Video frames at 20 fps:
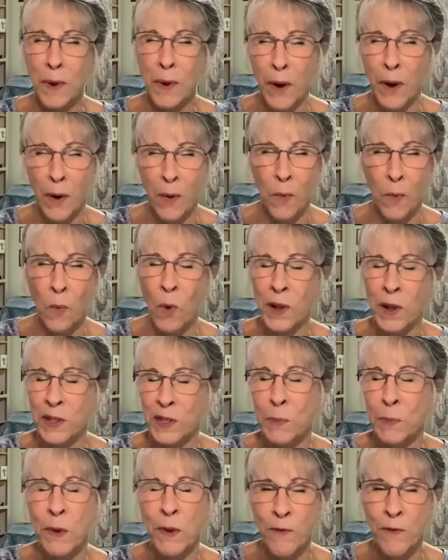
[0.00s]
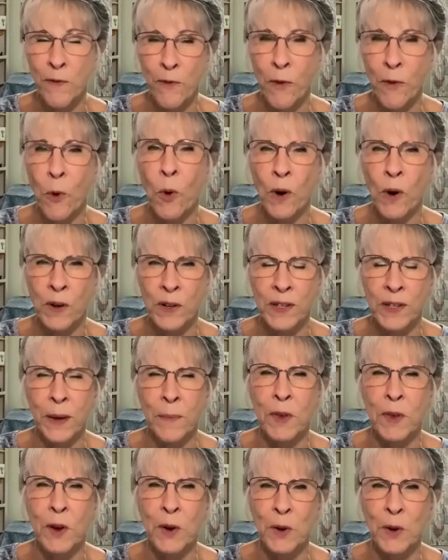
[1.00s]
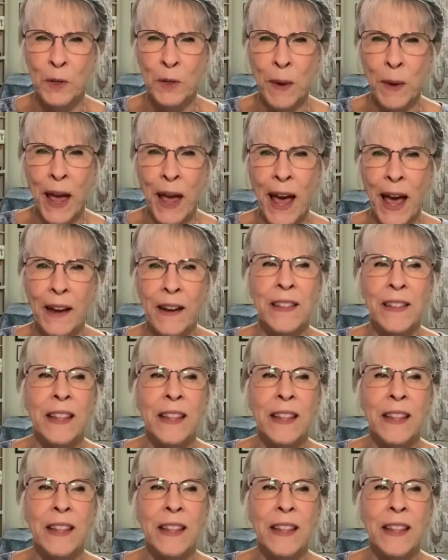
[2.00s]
once before some years back,